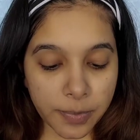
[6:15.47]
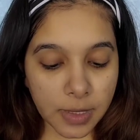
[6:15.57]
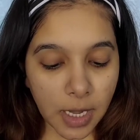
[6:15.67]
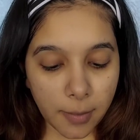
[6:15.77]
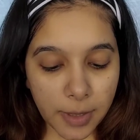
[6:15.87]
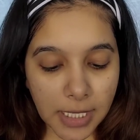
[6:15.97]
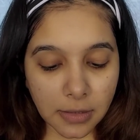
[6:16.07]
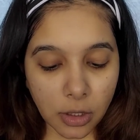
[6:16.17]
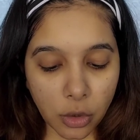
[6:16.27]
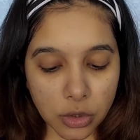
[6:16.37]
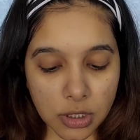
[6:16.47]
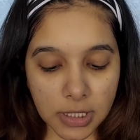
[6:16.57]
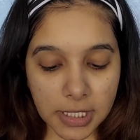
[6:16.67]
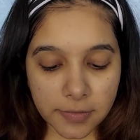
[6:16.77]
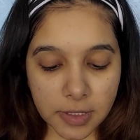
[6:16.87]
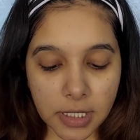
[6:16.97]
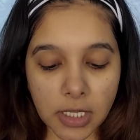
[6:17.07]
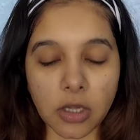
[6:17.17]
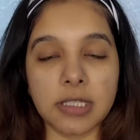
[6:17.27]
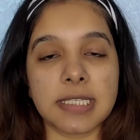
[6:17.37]
Apply the lotion evenly
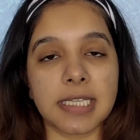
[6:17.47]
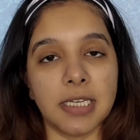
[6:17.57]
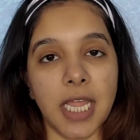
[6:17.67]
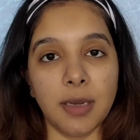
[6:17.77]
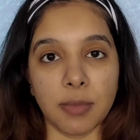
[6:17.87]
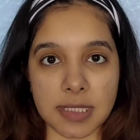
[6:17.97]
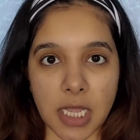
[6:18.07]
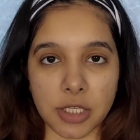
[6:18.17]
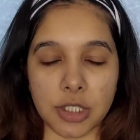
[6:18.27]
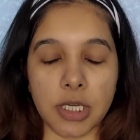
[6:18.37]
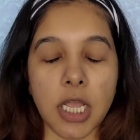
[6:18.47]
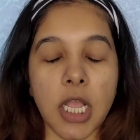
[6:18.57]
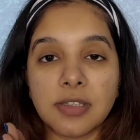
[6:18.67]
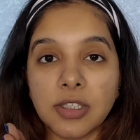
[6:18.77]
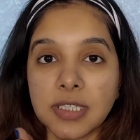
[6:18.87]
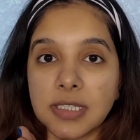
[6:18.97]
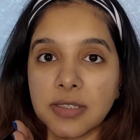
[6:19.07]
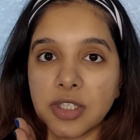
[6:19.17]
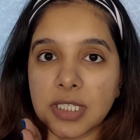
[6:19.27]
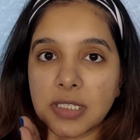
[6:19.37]
on the skin and massage it. So this
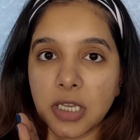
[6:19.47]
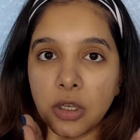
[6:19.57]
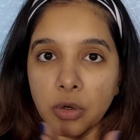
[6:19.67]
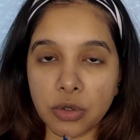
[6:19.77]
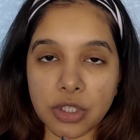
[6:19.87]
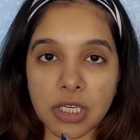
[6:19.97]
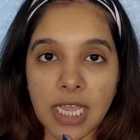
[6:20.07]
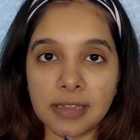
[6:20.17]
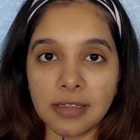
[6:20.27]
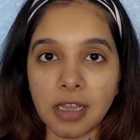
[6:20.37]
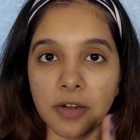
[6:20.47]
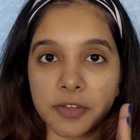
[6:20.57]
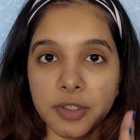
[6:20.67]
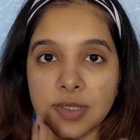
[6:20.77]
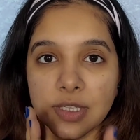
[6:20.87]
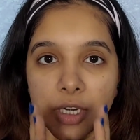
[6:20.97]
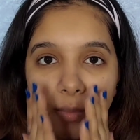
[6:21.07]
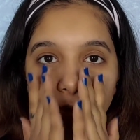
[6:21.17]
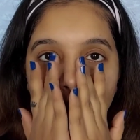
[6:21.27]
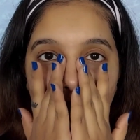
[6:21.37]
is just a lotion. I think after you
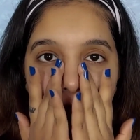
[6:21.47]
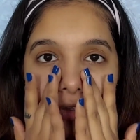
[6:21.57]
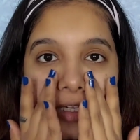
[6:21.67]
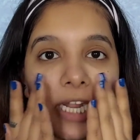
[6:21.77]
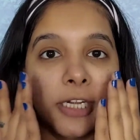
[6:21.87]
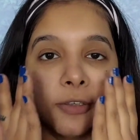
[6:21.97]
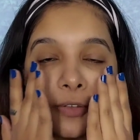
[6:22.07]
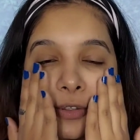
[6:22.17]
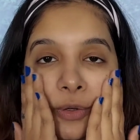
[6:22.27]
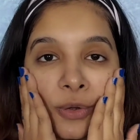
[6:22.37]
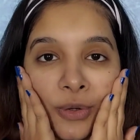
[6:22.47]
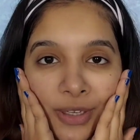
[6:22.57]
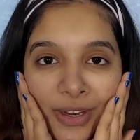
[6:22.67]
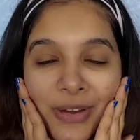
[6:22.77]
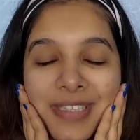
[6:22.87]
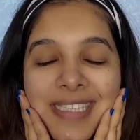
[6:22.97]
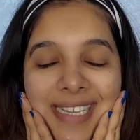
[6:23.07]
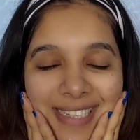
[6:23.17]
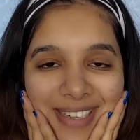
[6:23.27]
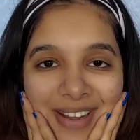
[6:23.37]
scrub, you have to kind of cool your
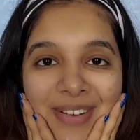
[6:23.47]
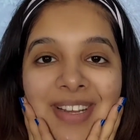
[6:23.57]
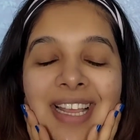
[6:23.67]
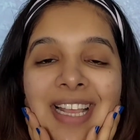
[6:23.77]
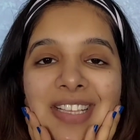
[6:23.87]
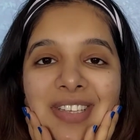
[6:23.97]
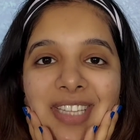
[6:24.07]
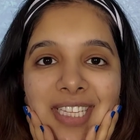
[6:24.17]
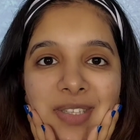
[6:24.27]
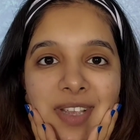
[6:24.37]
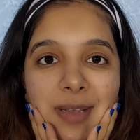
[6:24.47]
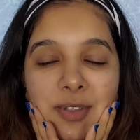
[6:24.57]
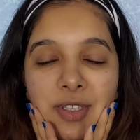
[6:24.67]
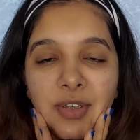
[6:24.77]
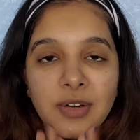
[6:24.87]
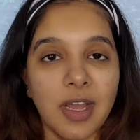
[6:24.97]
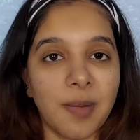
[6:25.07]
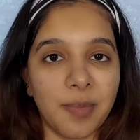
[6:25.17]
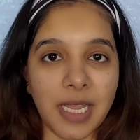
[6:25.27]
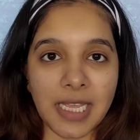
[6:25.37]
skin down. So that's why I'm just going to
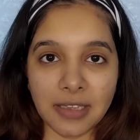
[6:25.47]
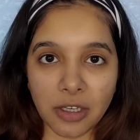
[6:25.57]
apply the